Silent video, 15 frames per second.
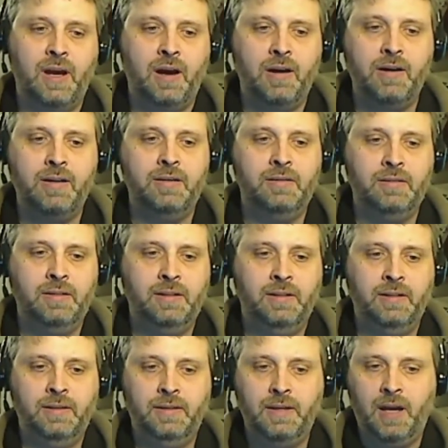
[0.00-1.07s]
are
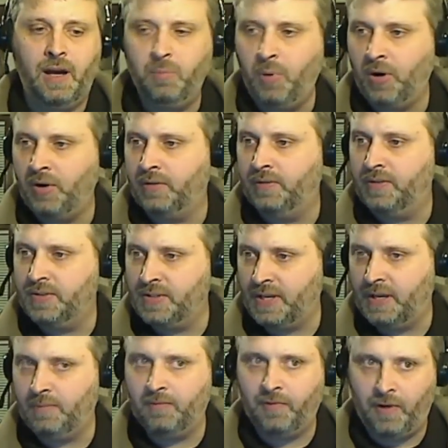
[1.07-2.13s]
a part right, of the same